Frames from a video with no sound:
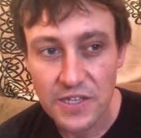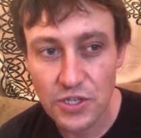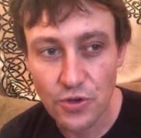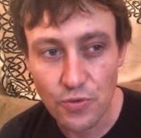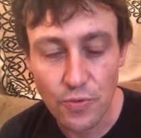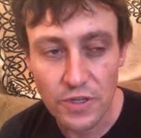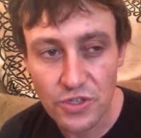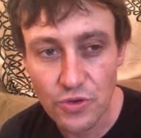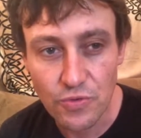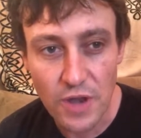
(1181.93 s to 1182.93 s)
to
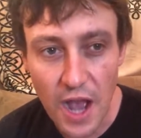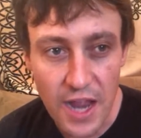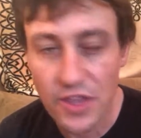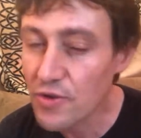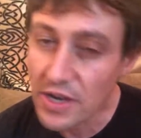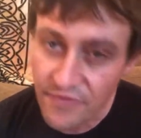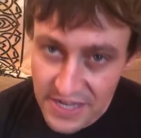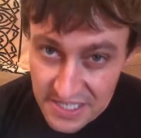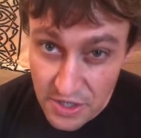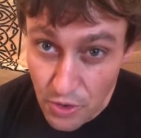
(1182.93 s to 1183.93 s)
to not, you can
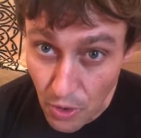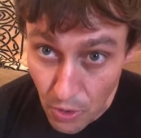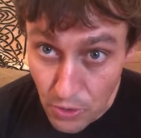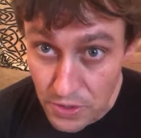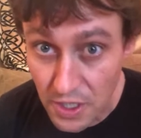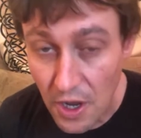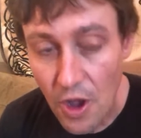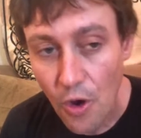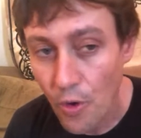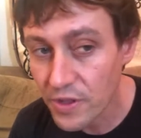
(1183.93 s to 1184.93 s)
invest in gold
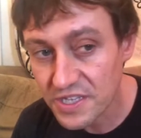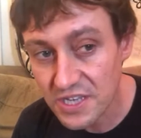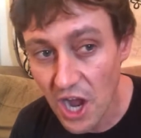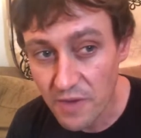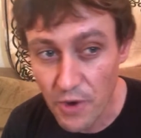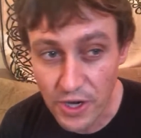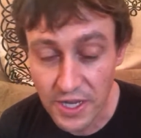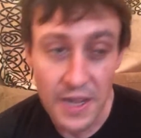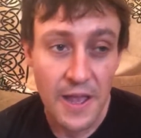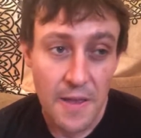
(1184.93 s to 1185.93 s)
or the stock
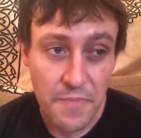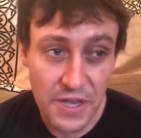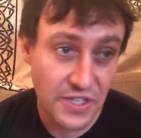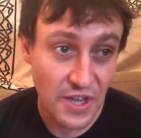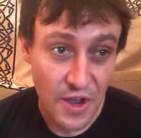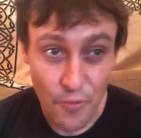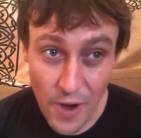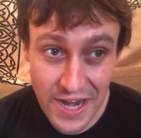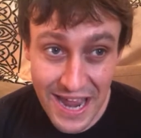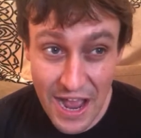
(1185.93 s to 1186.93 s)
market, because
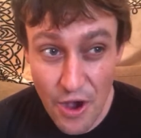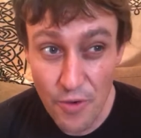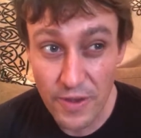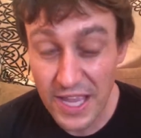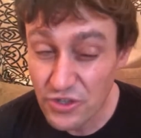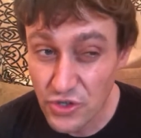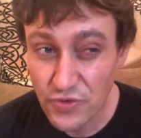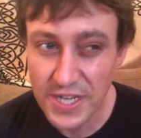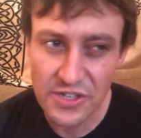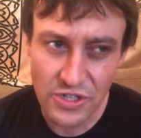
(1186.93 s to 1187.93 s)
right now interest
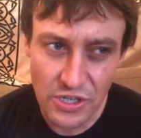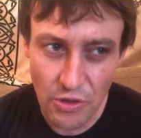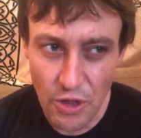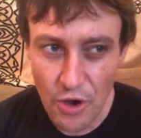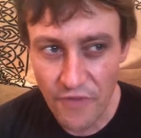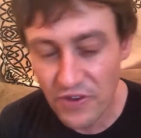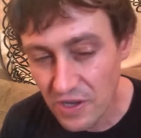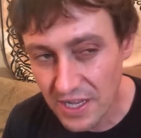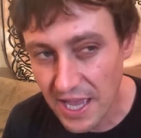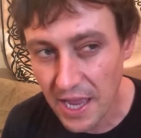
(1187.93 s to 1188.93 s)
rates are so low. If you're
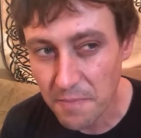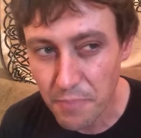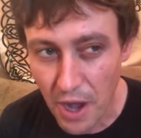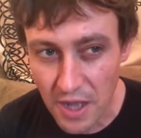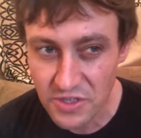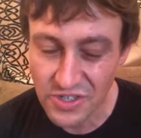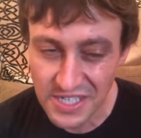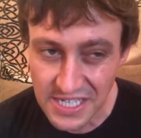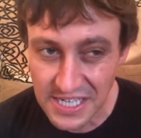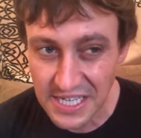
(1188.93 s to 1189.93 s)
going to get bonds or C
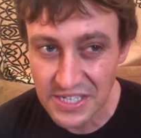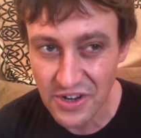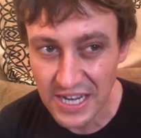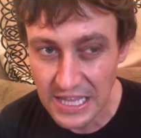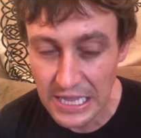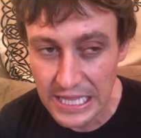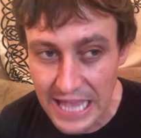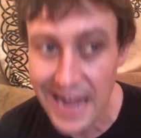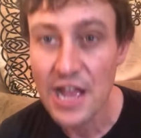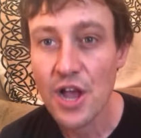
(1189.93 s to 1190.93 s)
Ds or anything like
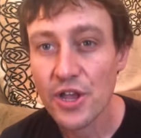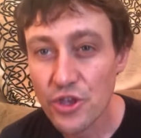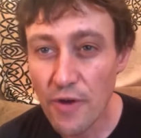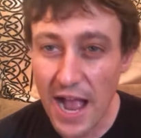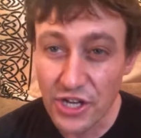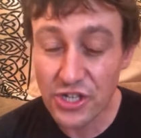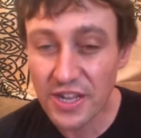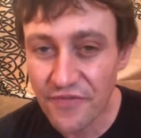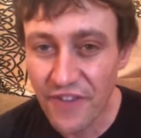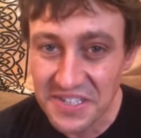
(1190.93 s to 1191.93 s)
that, you're
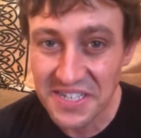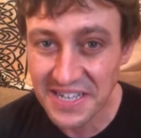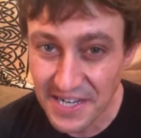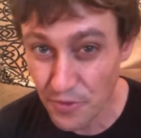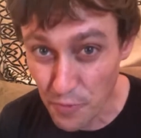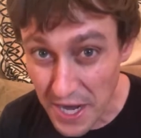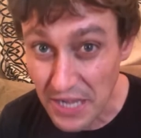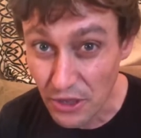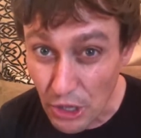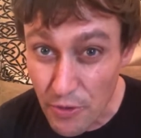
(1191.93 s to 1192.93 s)
actually investing at a
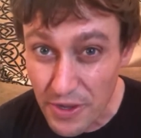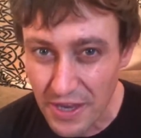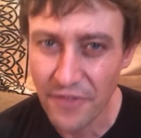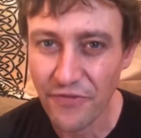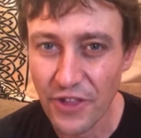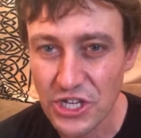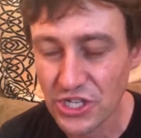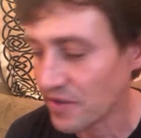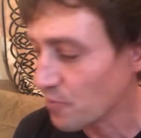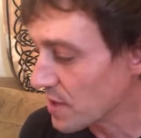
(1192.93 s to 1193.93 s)
rate lower than
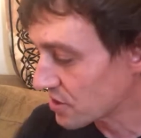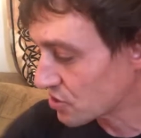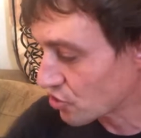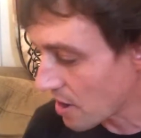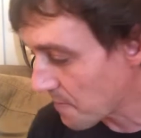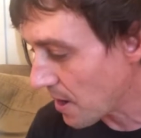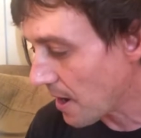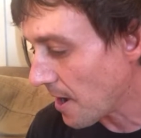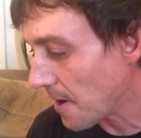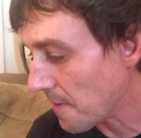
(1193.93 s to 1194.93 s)
inflation. And with Trump,
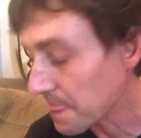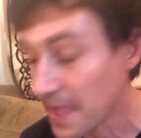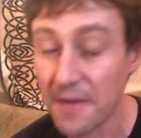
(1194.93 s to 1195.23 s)
um,